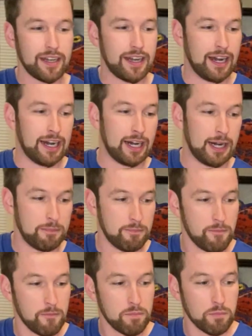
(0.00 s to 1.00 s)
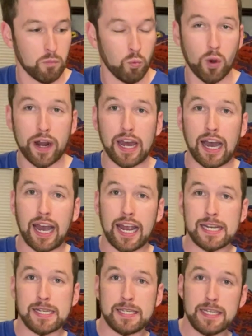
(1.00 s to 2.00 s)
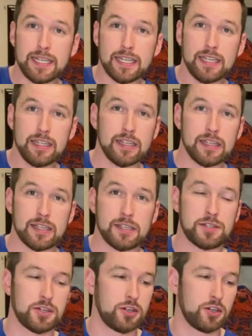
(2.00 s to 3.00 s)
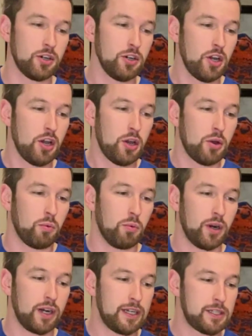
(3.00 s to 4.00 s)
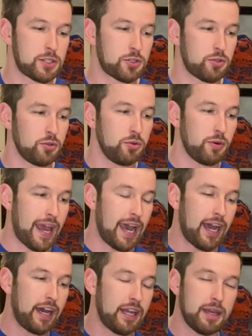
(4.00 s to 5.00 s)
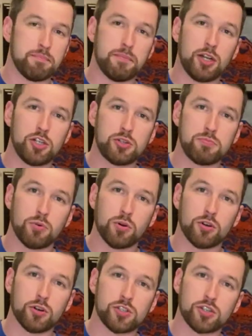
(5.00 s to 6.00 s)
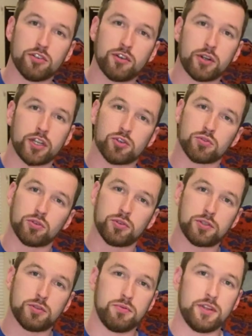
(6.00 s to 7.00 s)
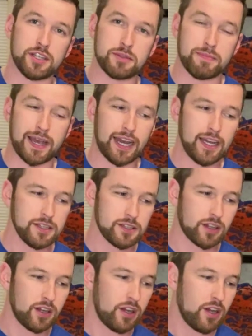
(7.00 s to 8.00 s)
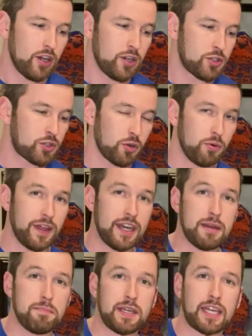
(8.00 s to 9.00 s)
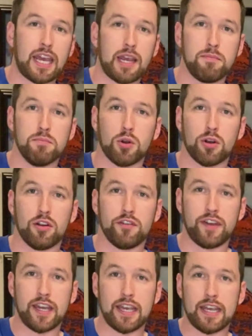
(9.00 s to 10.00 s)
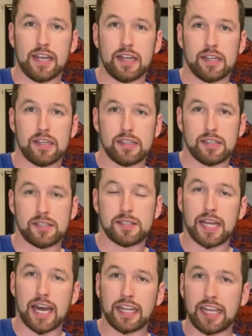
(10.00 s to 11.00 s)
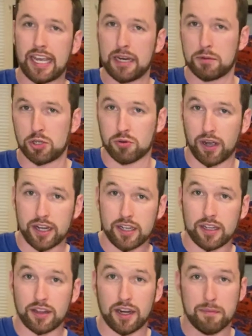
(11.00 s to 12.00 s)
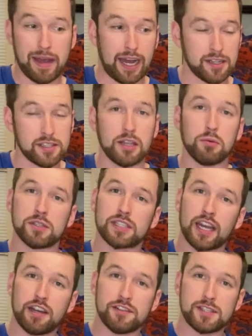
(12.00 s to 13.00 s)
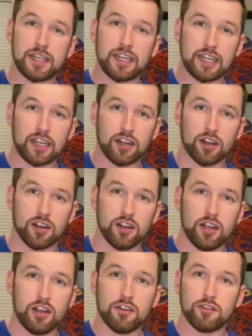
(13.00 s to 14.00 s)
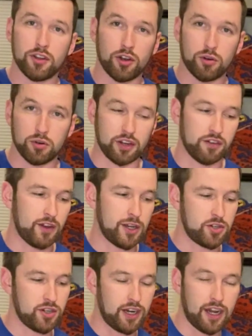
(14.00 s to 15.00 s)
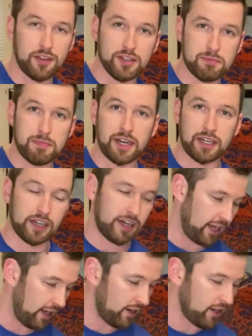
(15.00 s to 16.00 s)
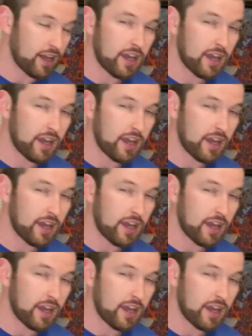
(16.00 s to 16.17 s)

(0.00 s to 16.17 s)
What I did this year was to add a bunch more servo control to this mask so that it became more of a static animatronic than a mask. It was kind of sitting here for the whole convention on this mannequin head.